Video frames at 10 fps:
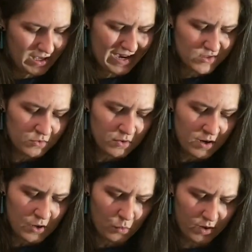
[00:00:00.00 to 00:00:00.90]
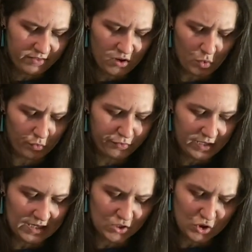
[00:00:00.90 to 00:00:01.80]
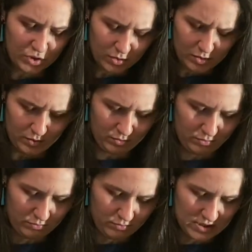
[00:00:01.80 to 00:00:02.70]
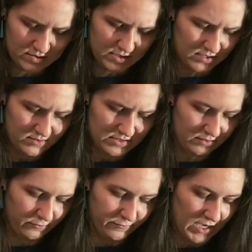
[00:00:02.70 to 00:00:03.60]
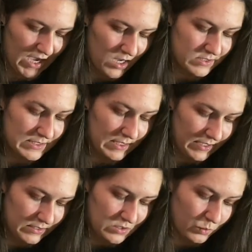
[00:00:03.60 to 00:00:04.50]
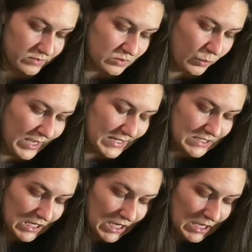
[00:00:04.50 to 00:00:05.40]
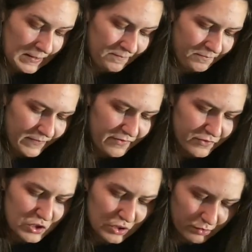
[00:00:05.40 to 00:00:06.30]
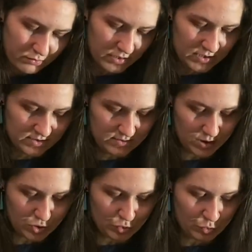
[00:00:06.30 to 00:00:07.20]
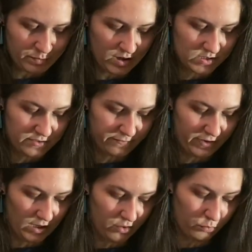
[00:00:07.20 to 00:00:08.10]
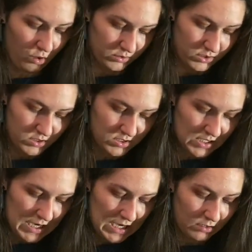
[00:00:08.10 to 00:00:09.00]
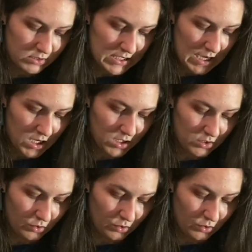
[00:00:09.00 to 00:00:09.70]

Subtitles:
I don't know why they all think it's you, he said, silver hair slicked with sweat. If it's goodness that schoolmaster fellow wants, he'll take